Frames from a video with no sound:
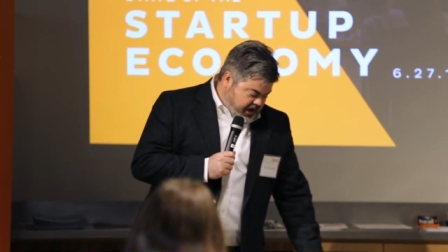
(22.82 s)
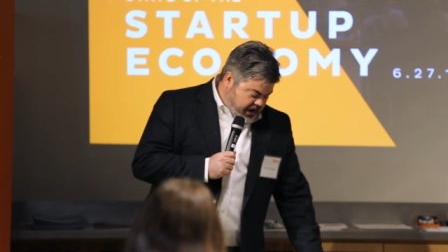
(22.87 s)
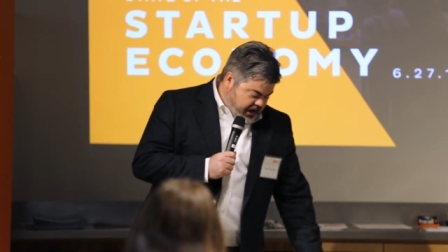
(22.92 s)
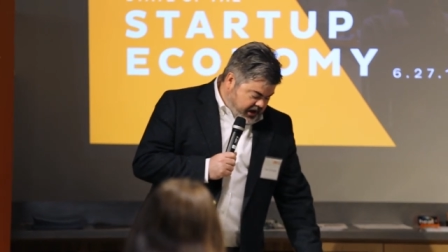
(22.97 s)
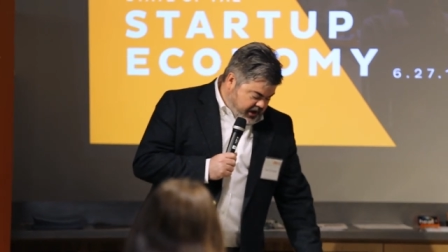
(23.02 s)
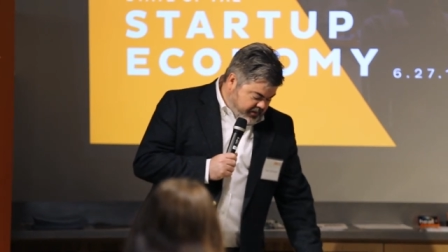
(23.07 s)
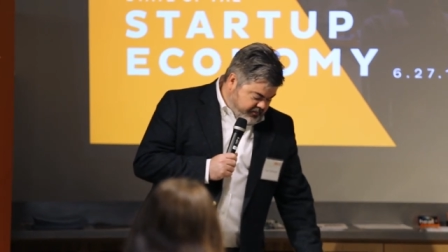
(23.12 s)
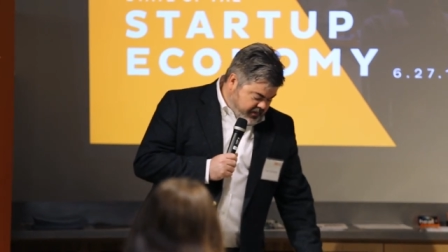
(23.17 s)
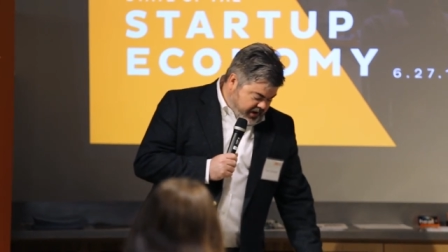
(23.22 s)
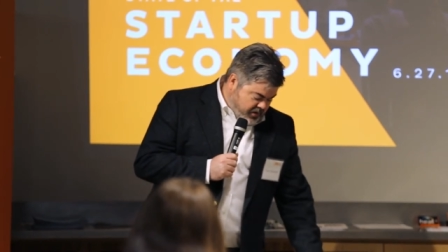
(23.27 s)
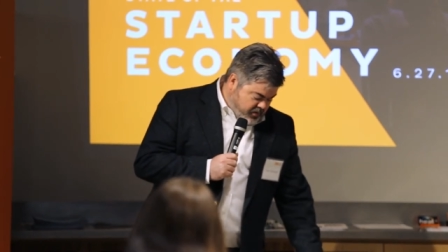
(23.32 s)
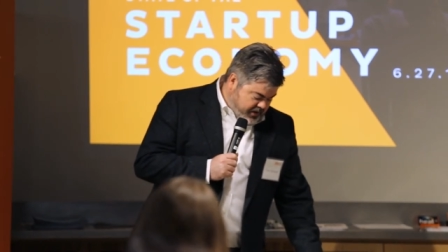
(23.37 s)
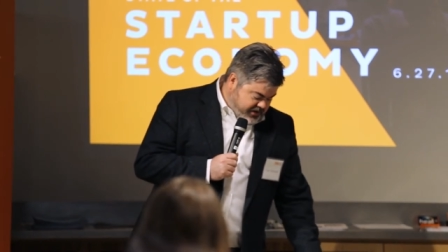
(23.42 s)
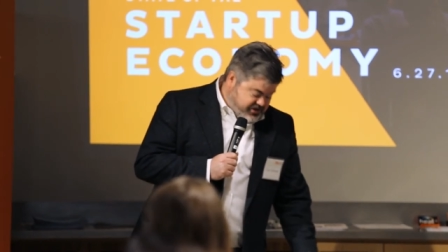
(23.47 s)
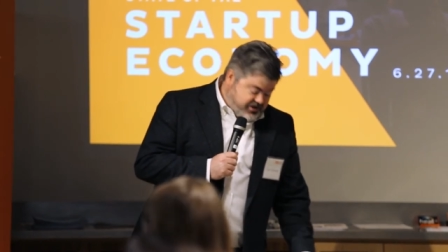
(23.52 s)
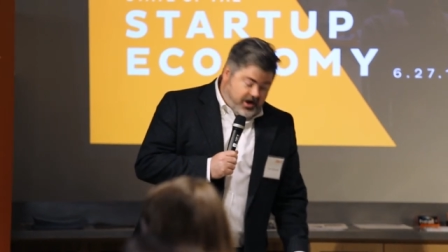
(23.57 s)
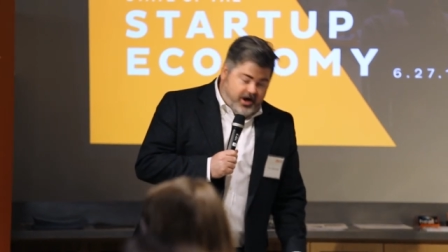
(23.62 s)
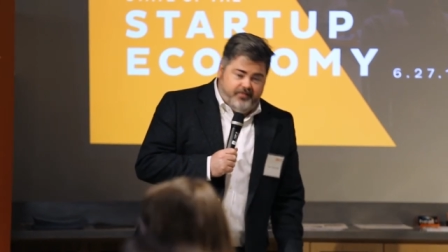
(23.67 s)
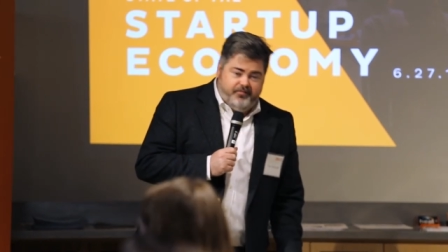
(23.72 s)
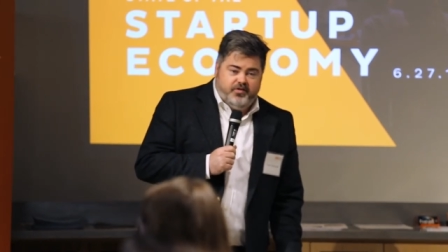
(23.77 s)
Um, I want
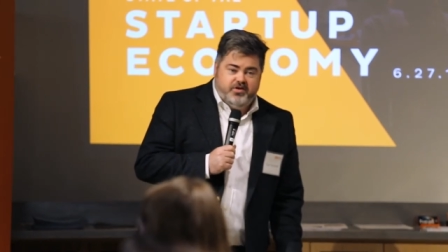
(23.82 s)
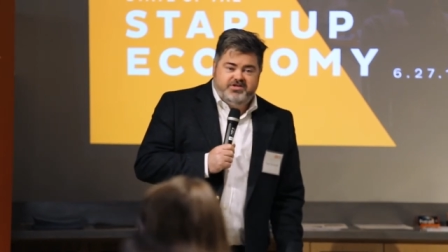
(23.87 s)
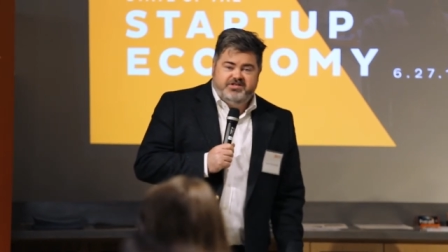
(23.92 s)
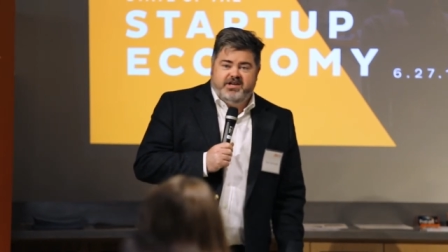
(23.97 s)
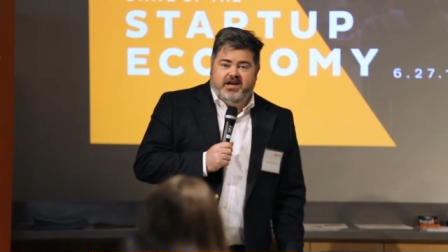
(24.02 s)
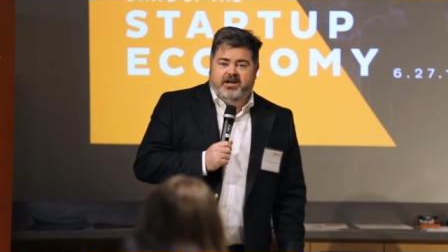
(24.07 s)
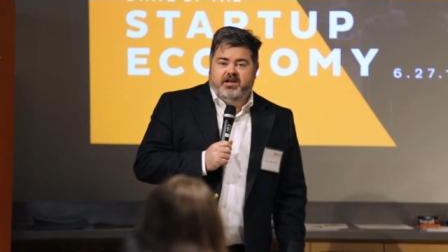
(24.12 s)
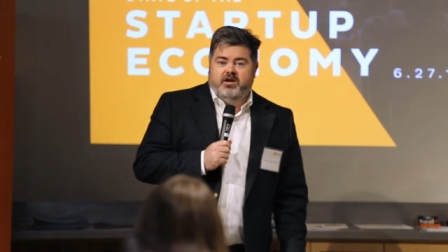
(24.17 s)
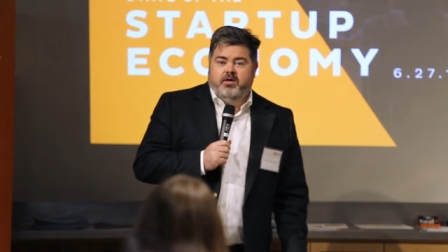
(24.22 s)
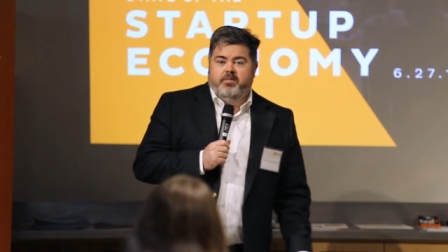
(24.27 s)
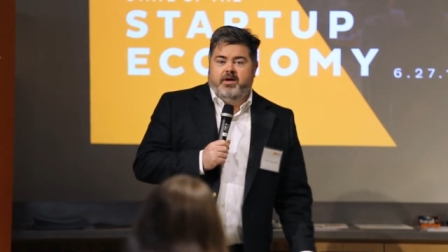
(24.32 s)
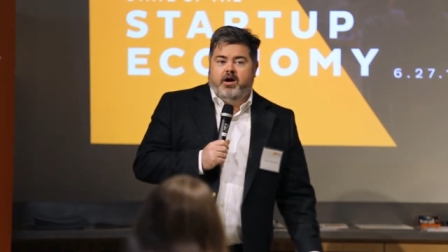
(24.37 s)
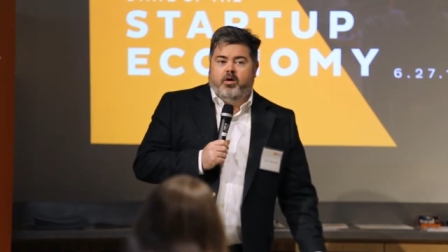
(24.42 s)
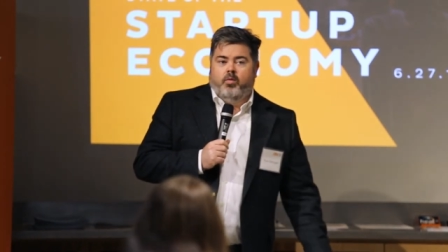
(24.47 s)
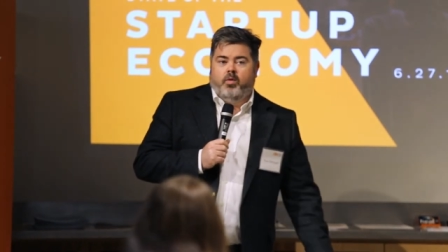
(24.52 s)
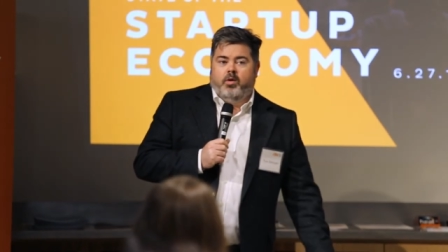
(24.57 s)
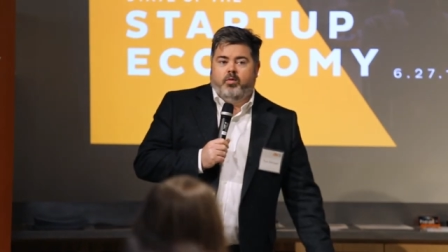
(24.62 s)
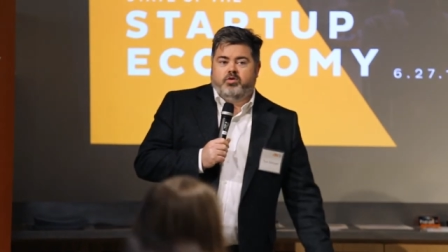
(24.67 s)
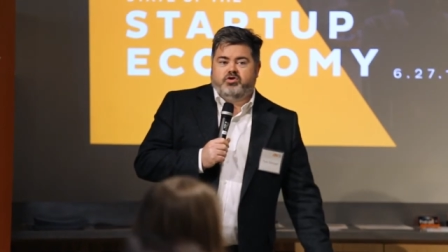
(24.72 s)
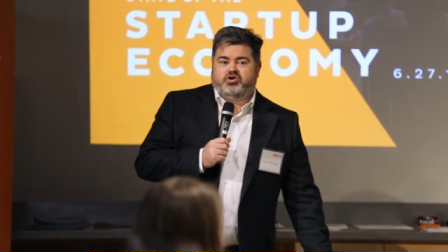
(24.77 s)
to talk for a second about
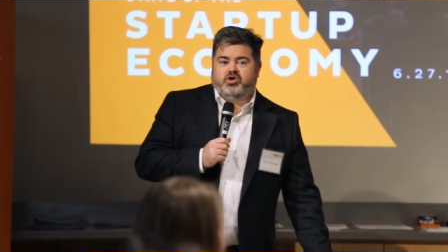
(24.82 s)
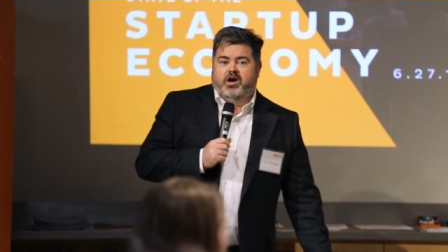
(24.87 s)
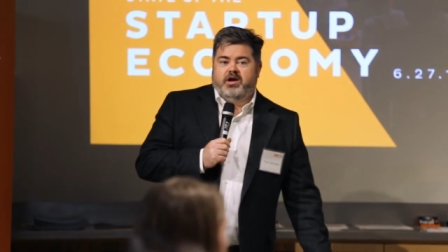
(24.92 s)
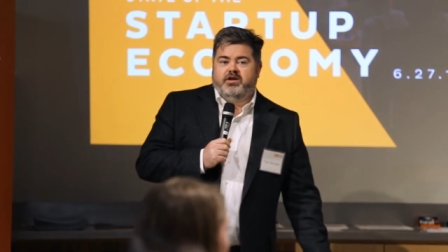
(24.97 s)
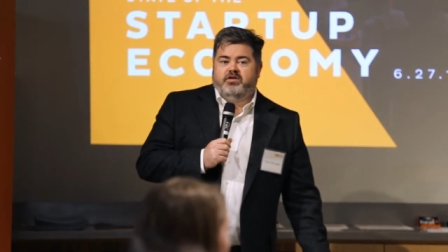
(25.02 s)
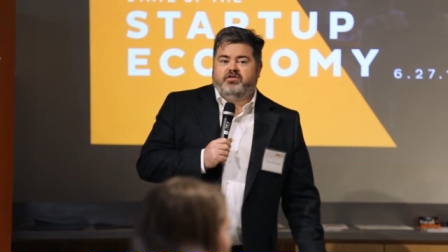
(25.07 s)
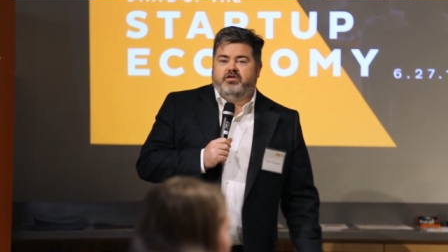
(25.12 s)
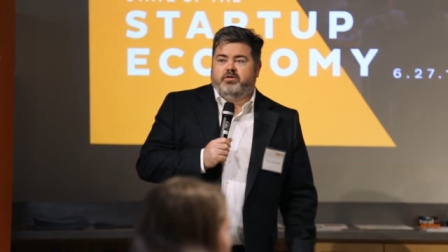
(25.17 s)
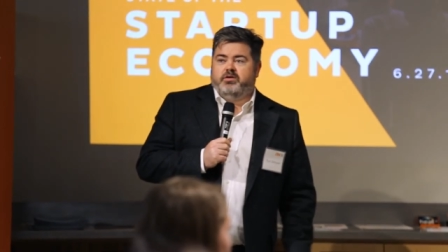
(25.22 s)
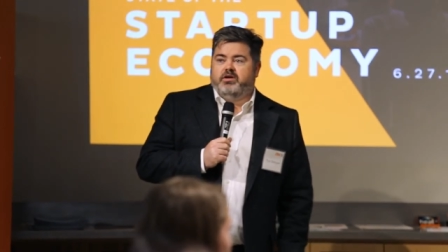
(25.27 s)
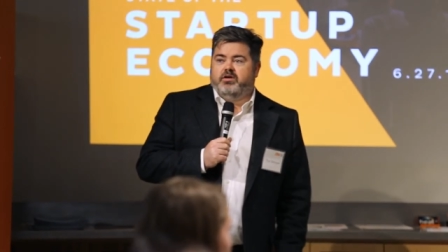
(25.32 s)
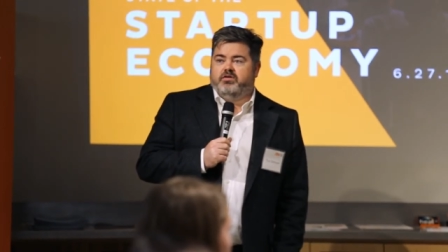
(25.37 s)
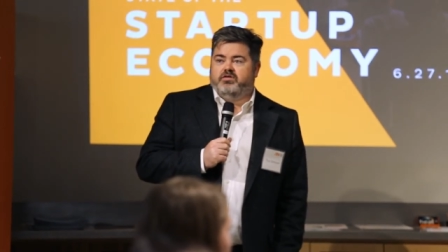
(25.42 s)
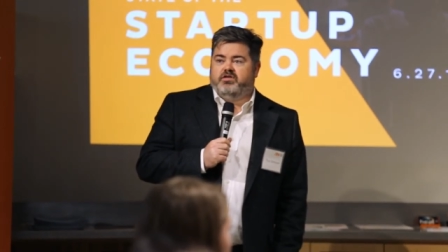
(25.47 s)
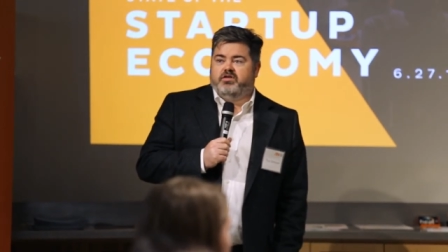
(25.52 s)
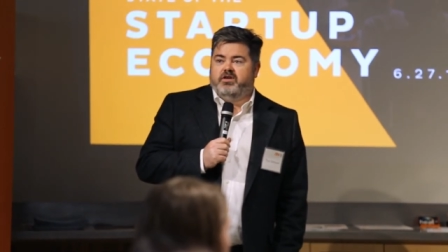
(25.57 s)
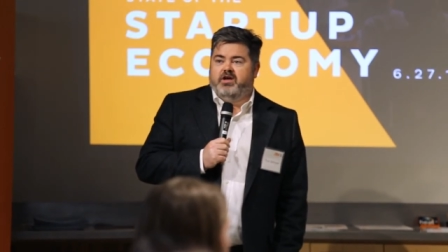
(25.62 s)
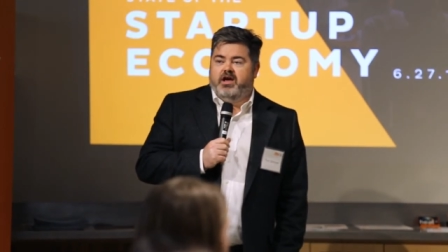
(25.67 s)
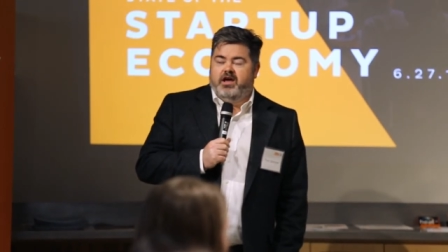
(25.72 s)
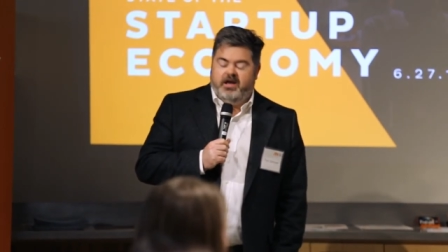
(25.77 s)
what we're trying to do here
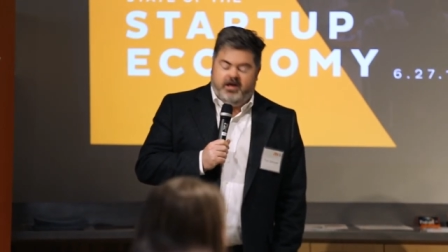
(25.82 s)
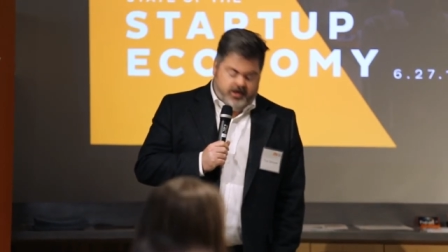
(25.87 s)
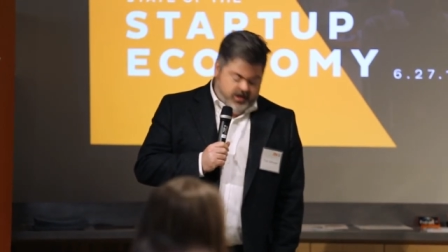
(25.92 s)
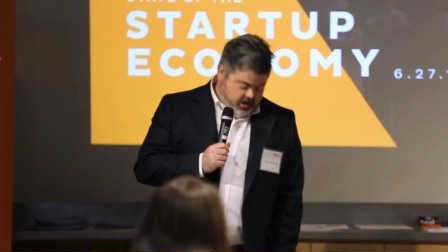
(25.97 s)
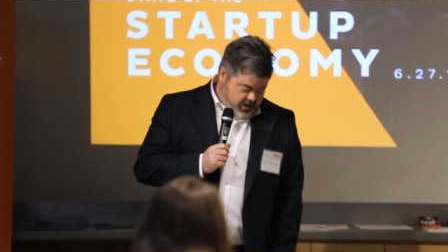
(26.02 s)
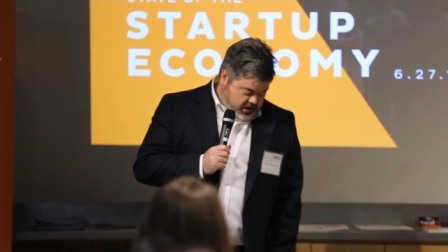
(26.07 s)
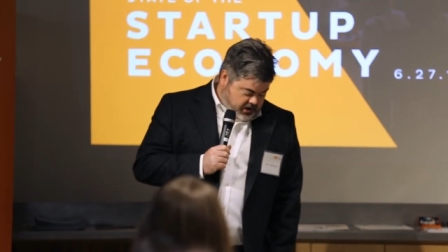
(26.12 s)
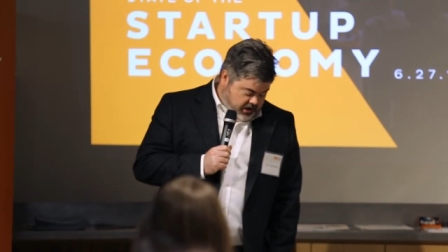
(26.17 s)
today.